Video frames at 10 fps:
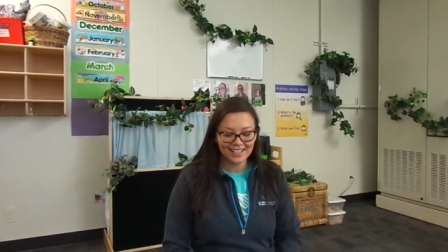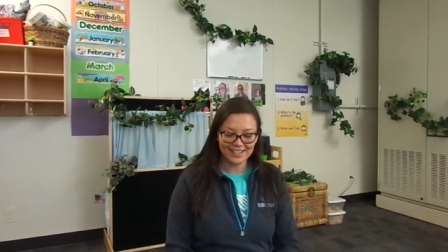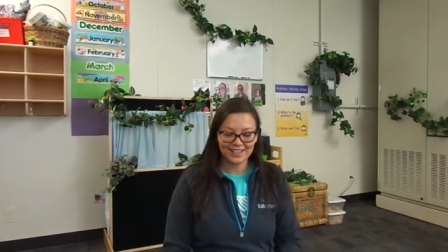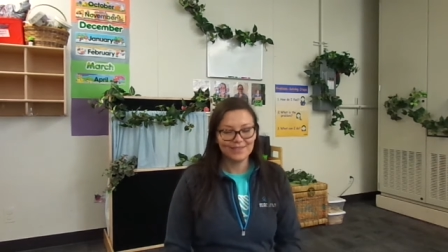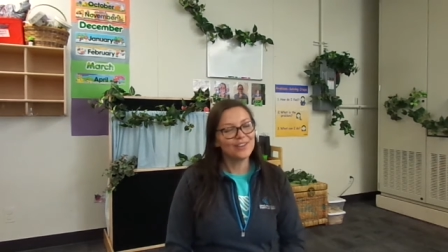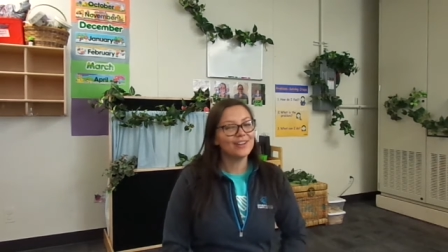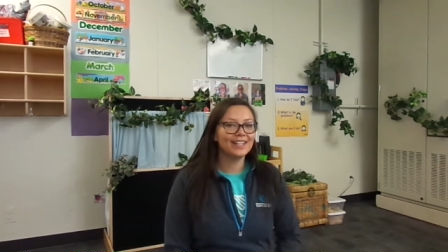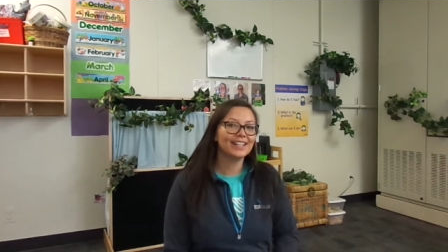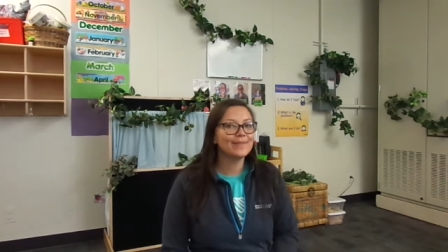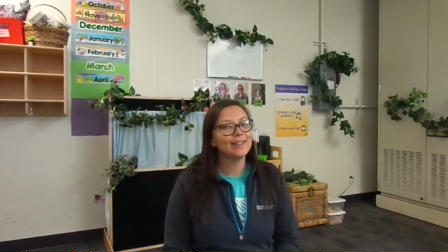Good
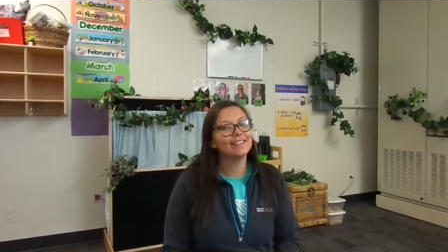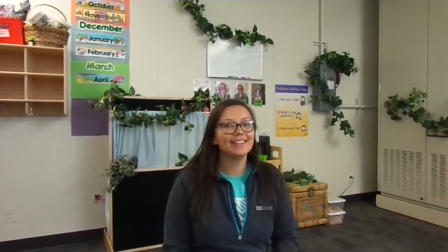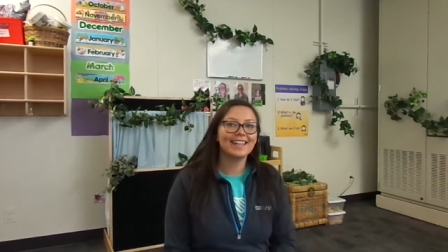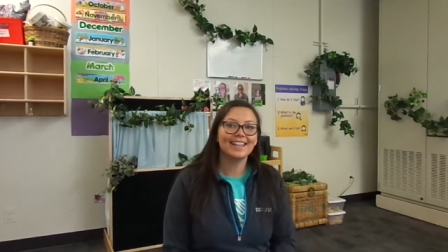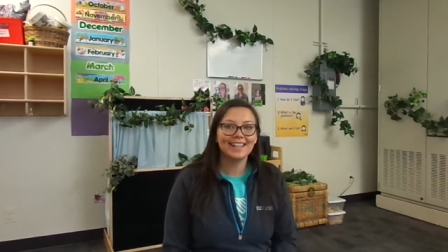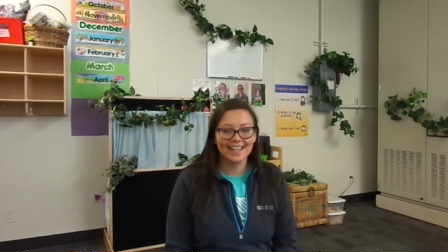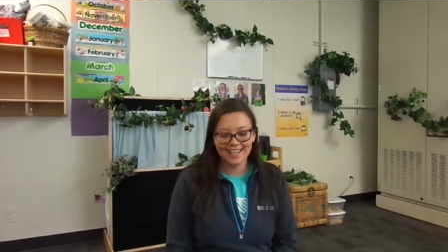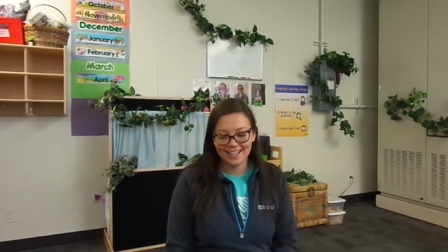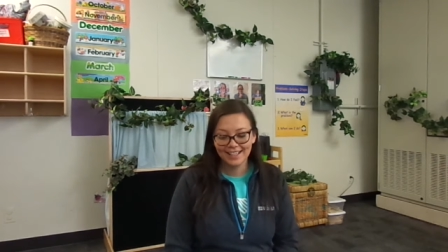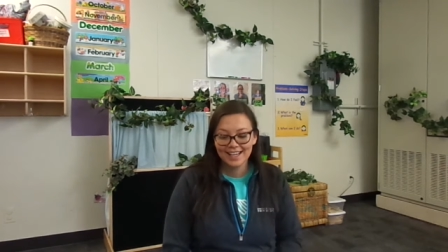morning, Camille and
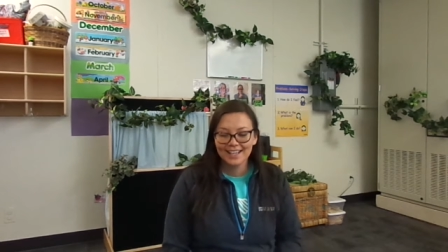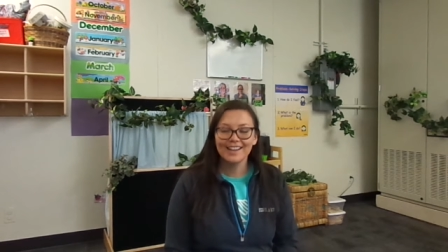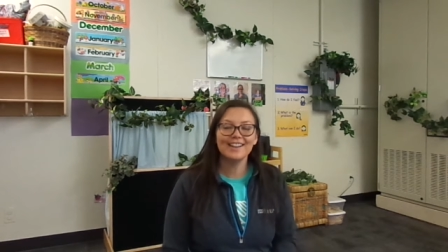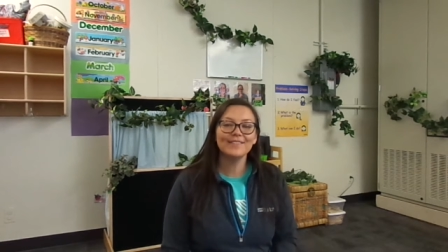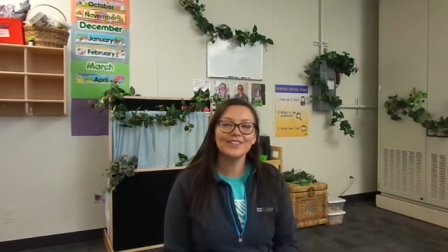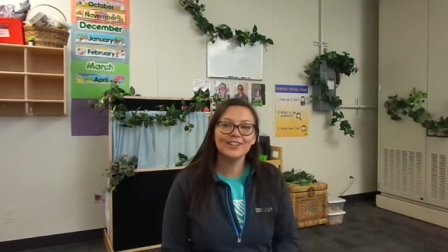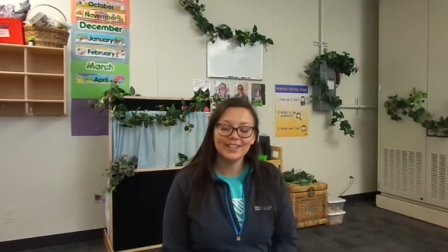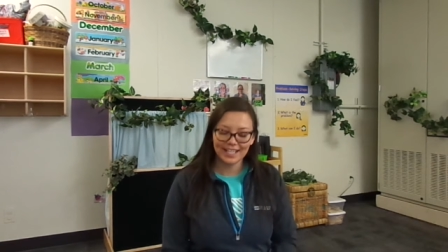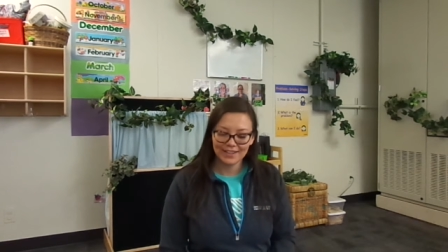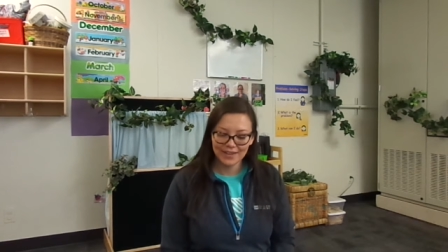Lakin. Good
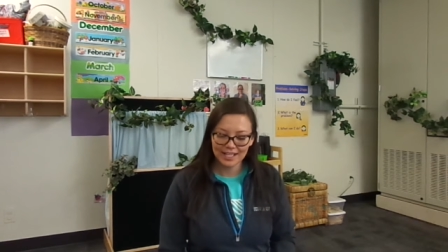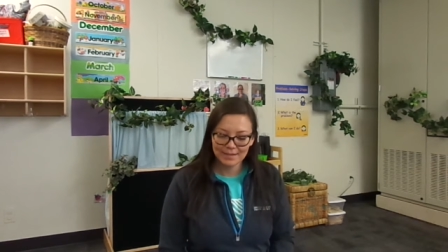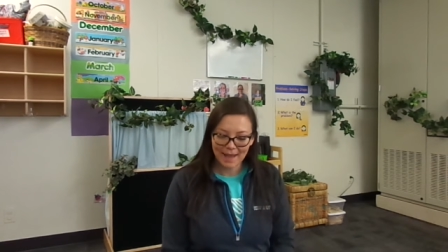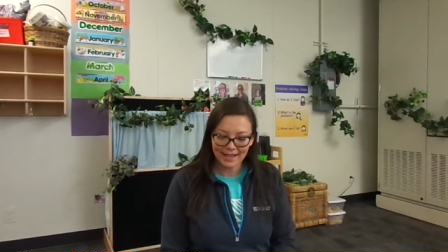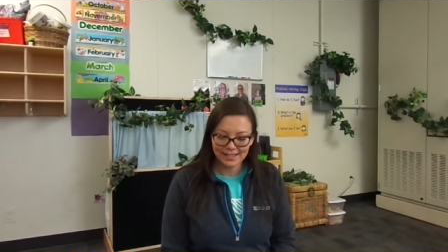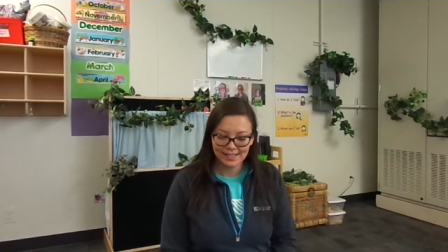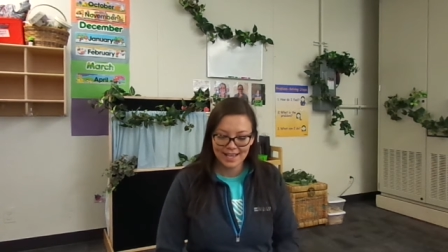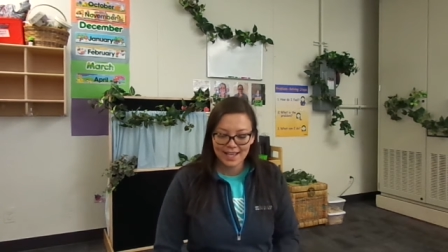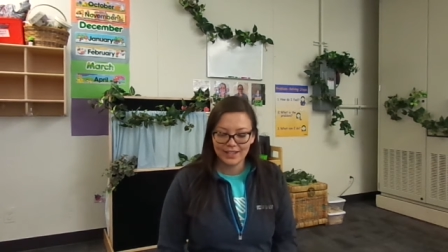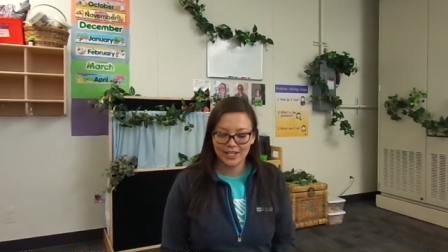morning, Ren and Max.
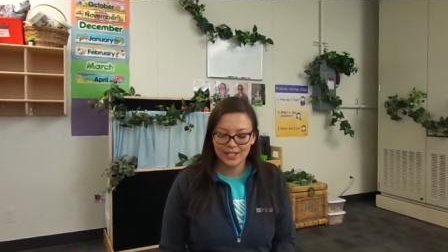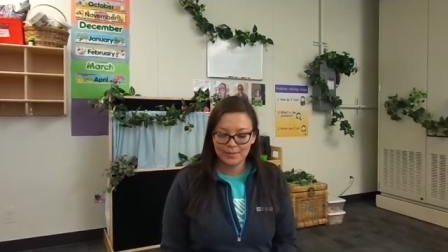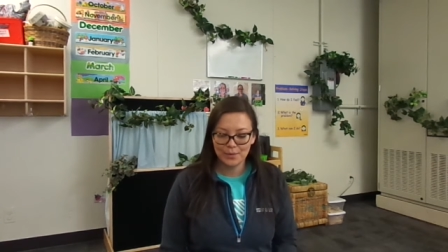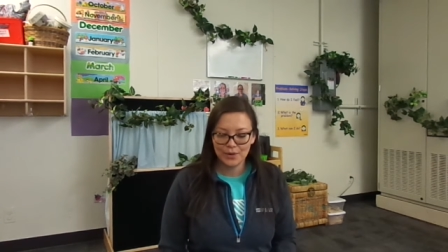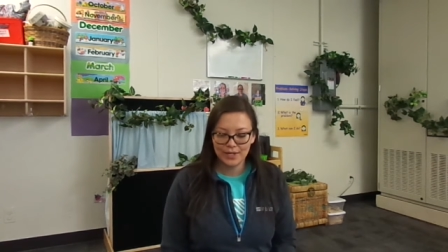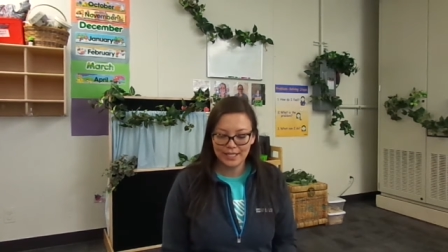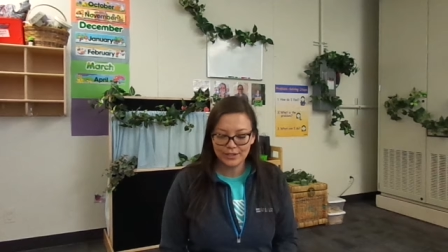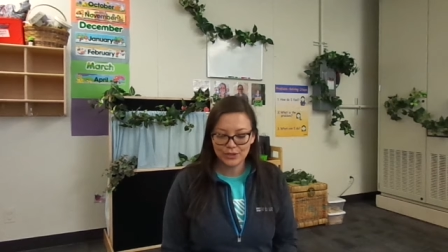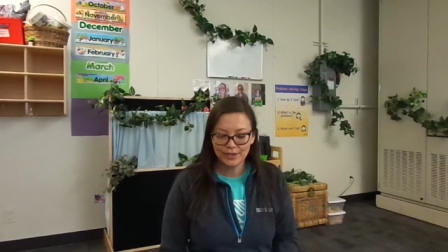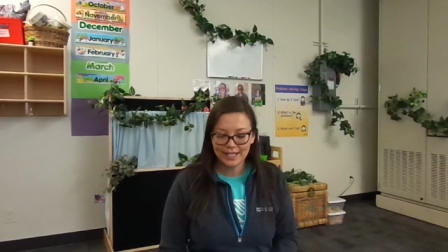Good
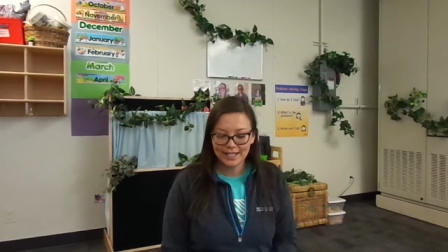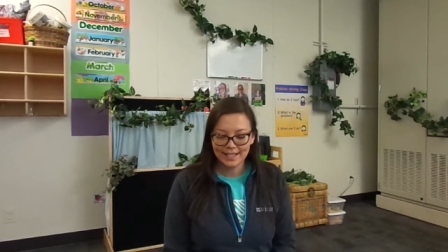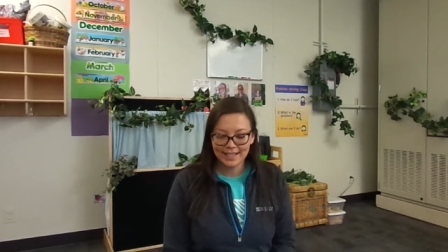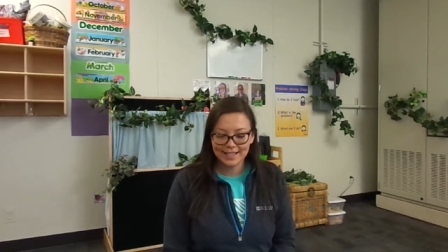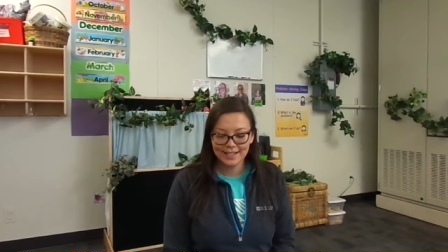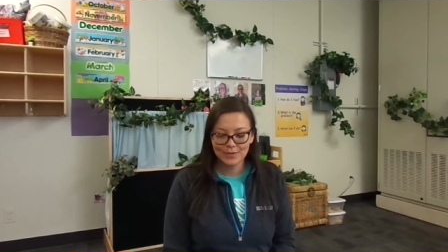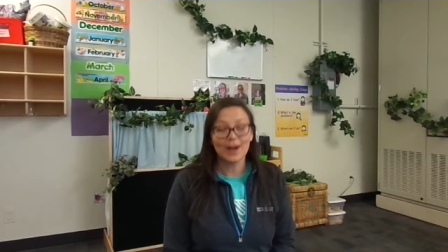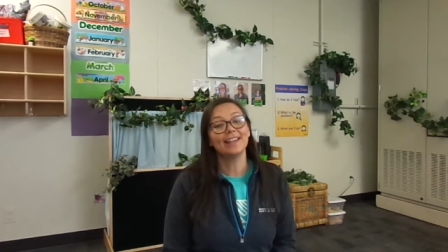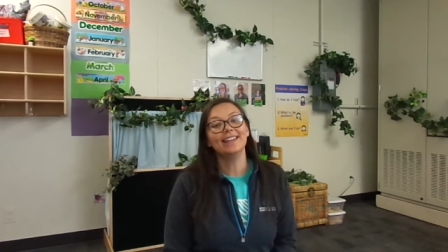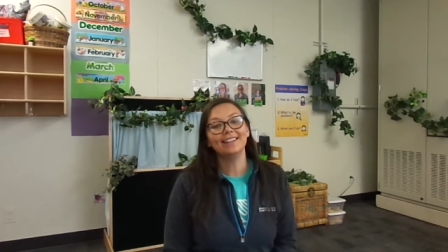morning, Julia and
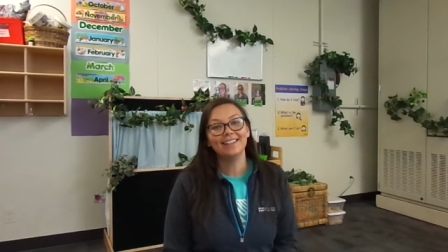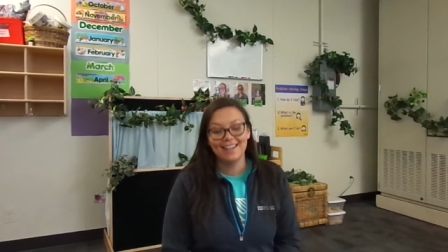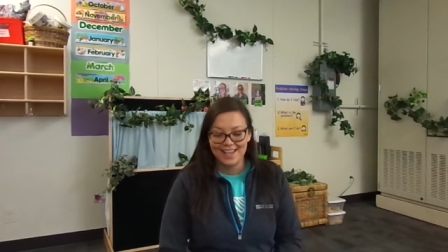Joaquin.